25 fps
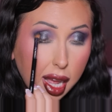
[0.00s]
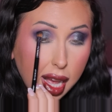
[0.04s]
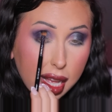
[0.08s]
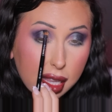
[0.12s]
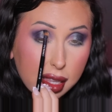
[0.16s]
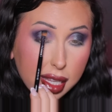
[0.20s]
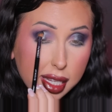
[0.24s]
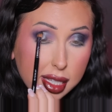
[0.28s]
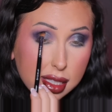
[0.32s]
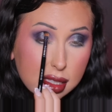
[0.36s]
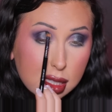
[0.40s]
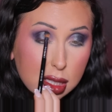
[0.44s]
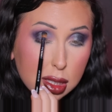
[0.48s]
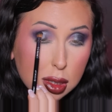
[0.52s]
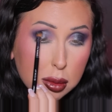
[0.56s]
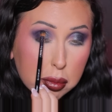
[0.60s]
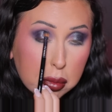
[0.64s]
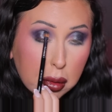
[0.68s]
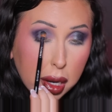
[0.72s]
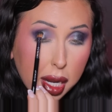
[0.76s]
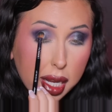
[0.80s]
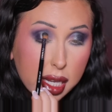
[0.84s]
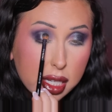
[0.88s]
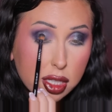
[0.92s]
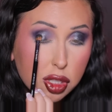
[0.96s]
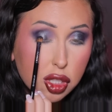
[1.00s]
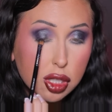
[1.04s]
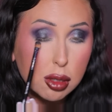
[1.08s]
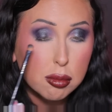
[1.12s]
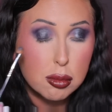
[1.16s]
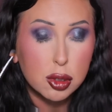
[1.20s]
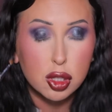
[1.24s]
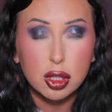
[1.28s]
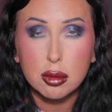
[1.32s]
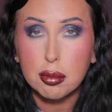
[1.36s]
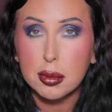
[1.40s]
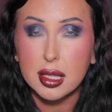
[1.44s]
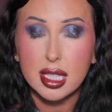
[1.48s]
I like to spray
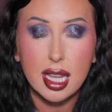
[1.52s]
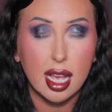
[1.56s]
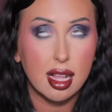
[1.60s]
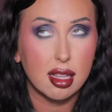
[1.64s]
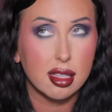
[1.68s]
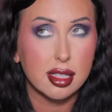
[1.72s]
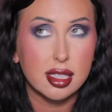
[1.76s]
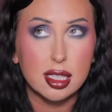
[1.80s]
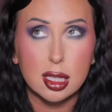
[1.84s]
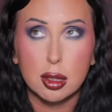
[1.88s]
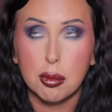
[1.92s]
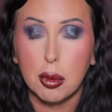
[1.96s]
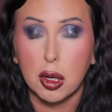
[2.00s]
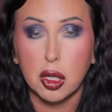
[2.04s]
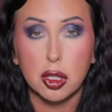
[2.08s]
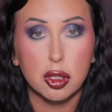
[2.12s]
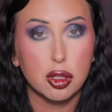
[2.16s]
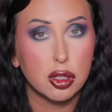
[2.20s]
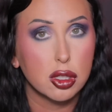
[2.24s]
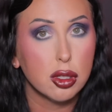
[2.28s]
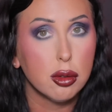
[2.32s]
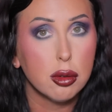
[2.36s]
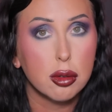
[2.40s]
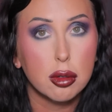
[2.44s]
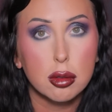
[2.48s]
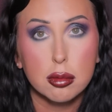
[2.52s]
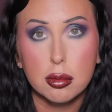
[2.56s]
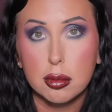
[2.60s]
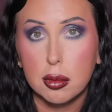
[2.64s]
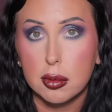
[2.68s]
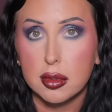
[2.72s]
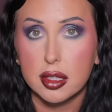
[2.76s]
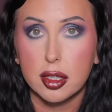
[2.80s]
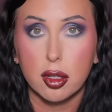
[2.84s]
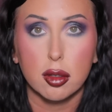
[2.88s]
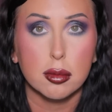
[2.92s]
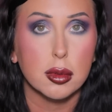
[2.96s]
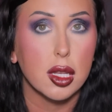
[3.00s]
shimmers, metallics, sparkles, duochromes,
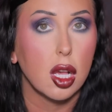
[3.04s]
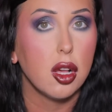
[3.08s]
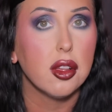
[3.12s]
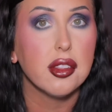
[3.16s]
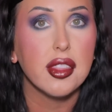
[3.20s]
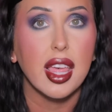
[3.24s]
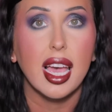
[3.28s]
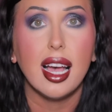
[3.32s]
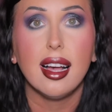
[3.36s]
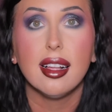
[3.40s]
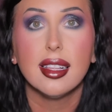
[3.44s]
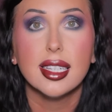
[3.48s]
multichromes, all that.